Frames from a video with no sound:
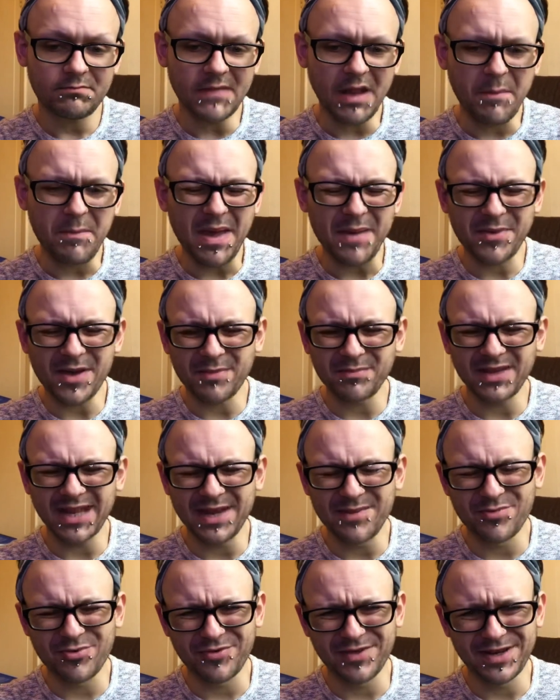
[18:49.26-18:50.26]
Maybe I'm
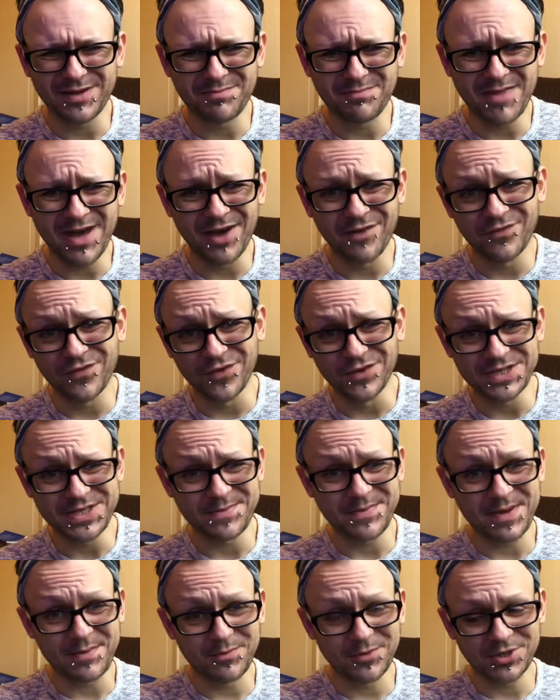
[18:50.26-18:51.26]
labouring metaphors a
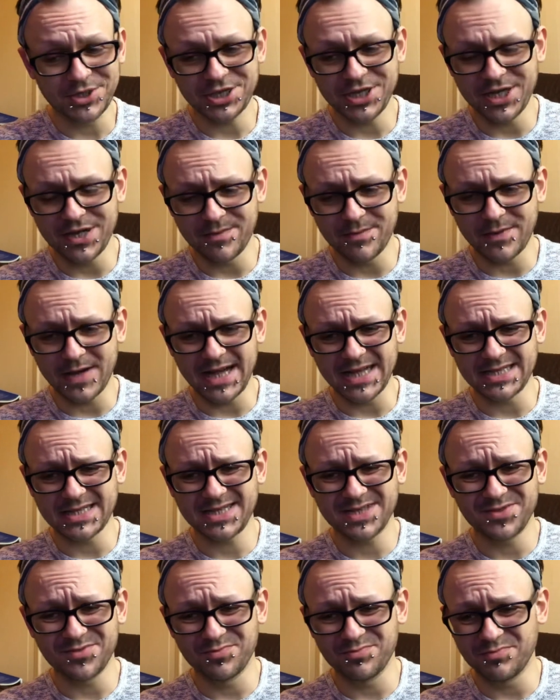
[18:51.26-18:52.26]
bit much here, but as
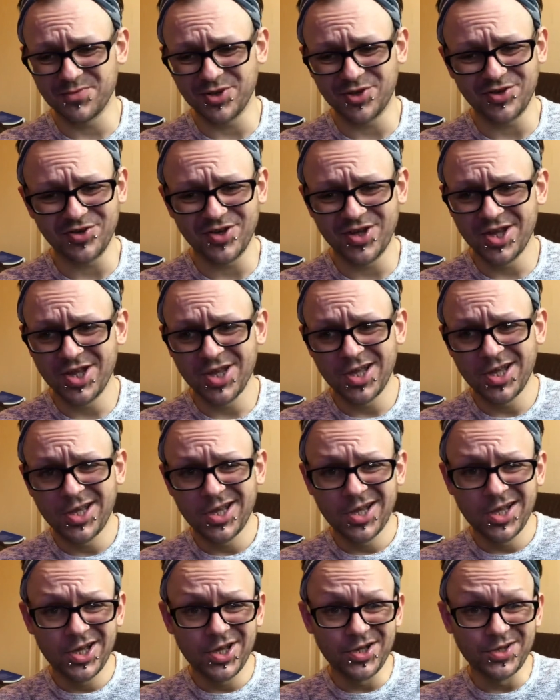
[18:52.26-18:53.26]
someone
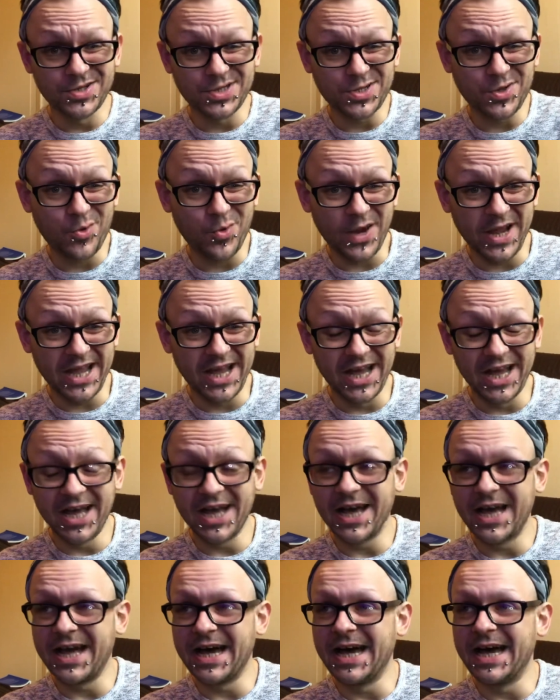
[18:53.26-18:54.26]
who's queer
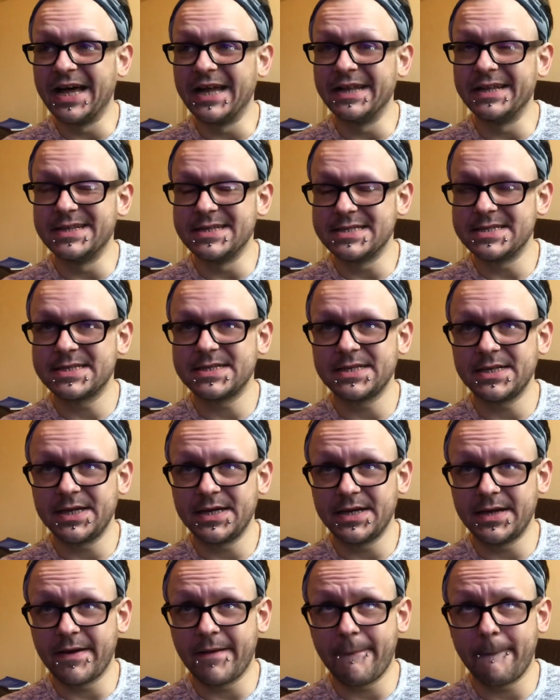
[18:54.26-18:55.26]
and, you
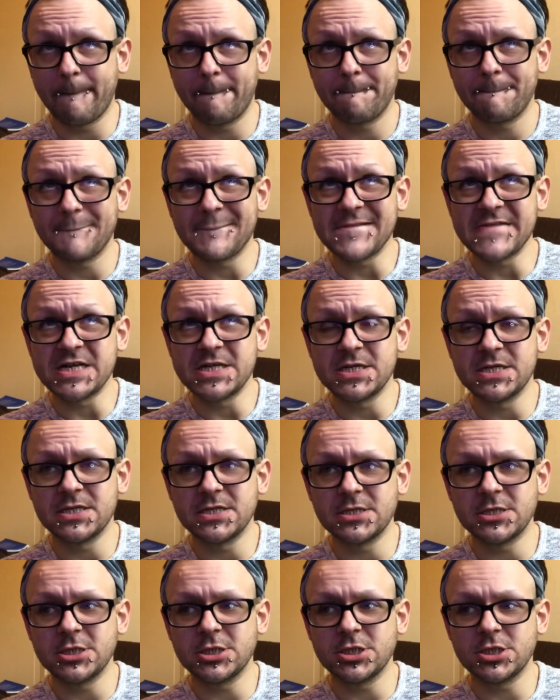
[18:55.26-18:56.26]
know,
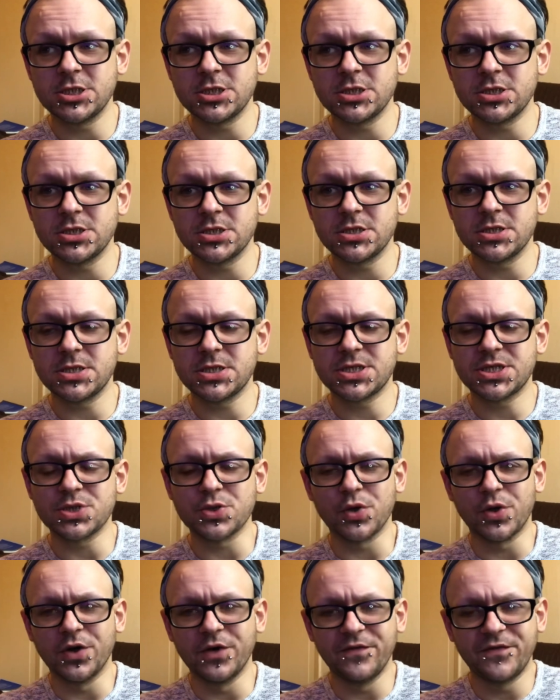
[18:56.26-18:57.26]

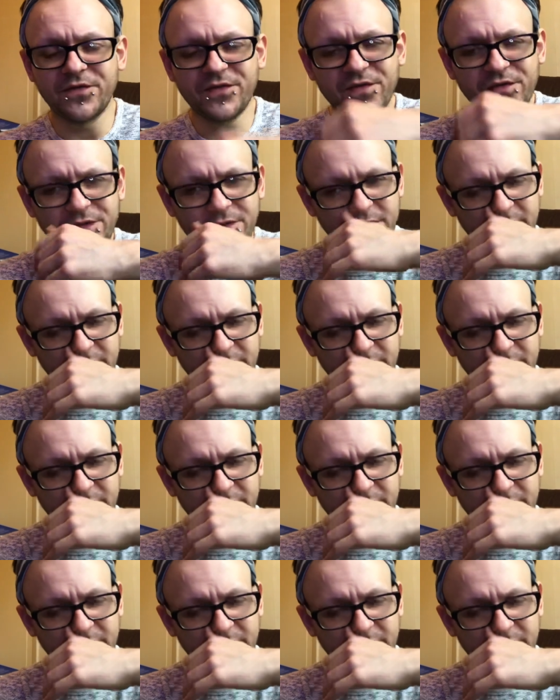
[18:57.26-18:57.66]
sort of